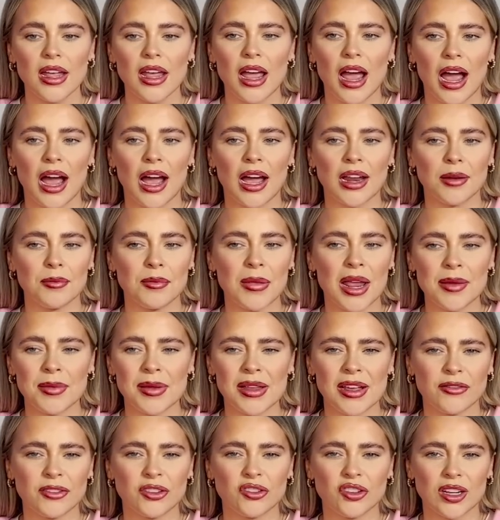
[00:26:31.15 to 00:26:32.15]
And maybe
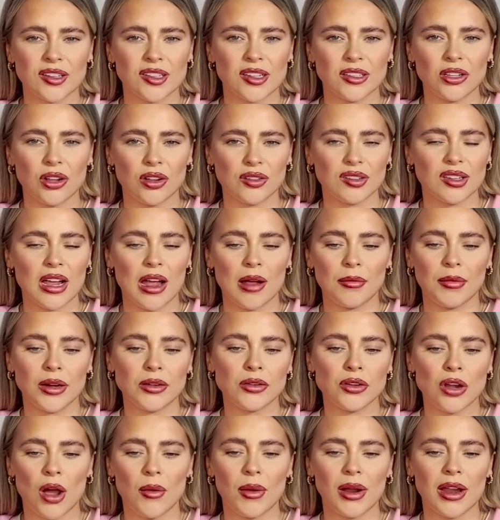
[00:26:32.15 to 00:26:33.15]
I've addressed it the odd time, like,
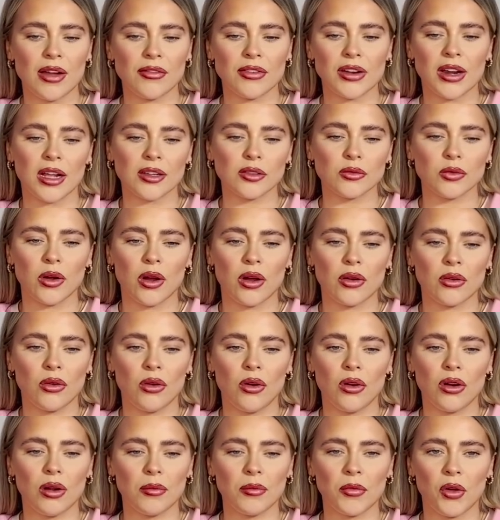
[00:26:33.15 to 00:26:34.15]
no, I haven't had one,
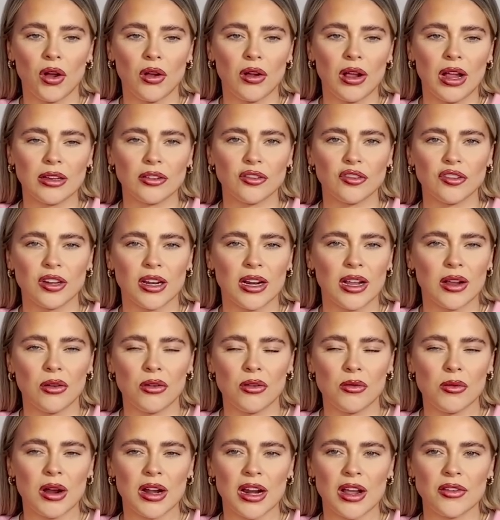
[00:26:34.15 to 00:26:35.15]
or I'm not answering it, or
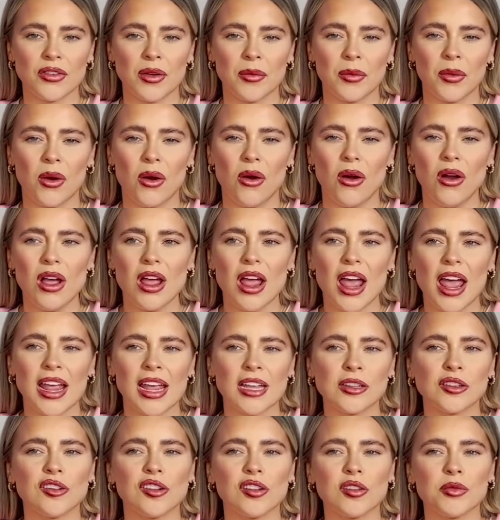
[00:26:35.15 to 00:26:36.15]
whatever. But
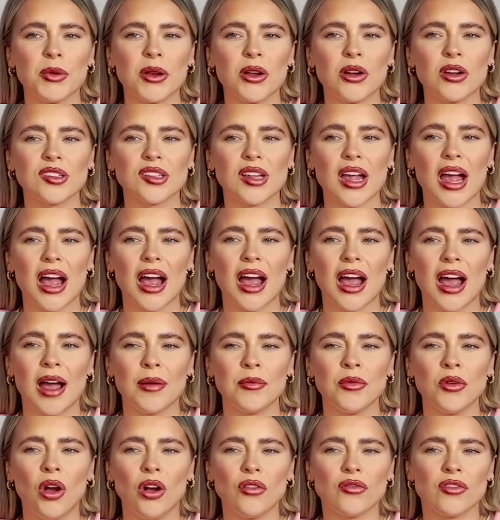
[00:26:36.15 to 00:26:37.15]
it's just because I'm
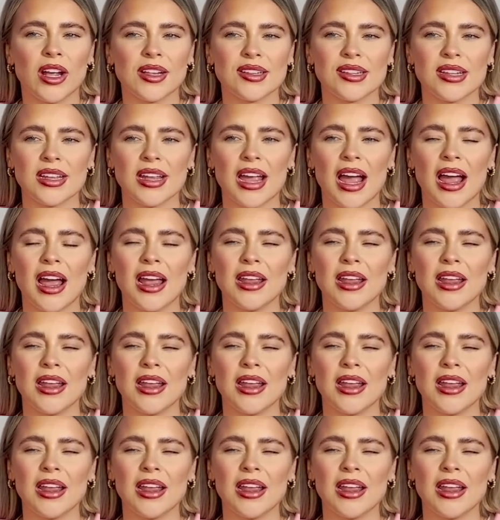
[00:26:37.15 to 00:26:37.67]
not ready.